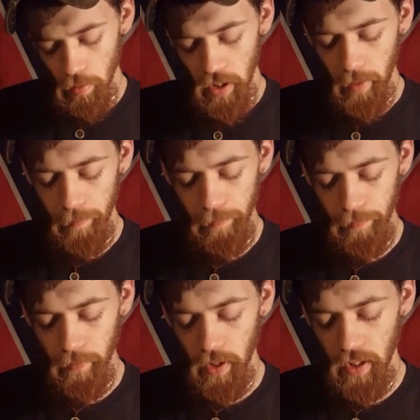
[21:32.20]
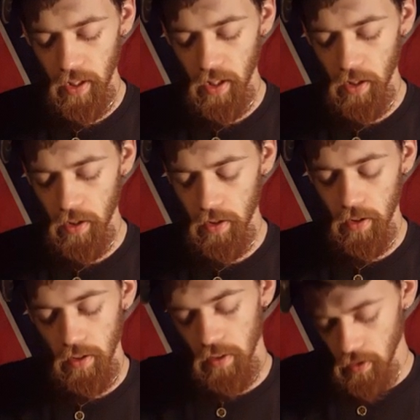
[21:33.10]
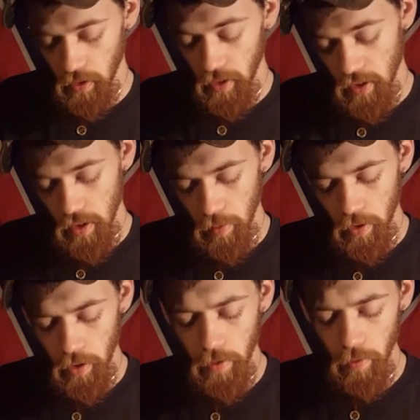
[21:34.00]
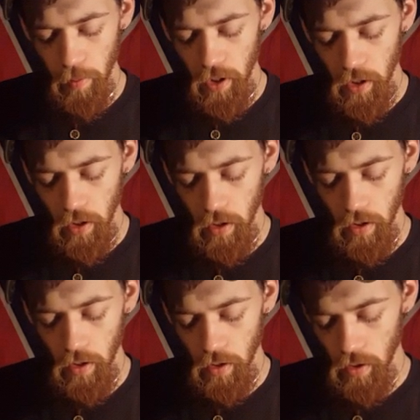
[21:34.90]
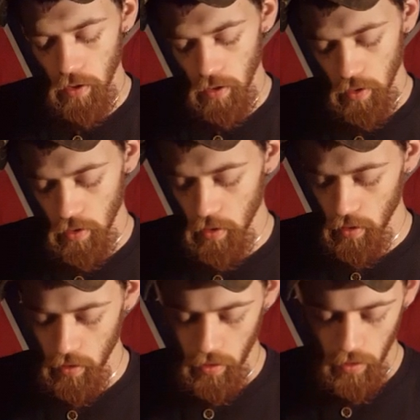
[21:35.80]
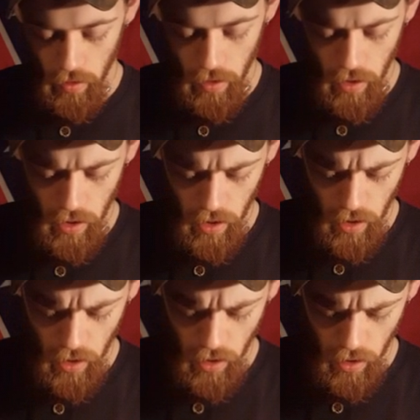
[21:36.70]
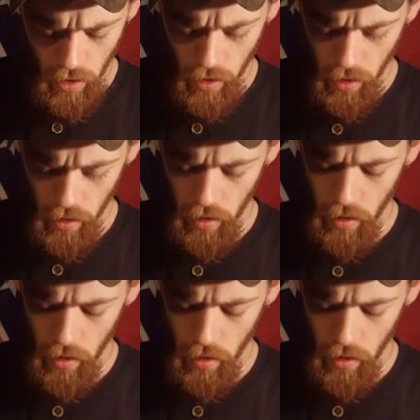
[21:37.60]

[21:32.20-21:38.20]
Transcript: But yeah, right there. Well, that's number 2 for me. And then...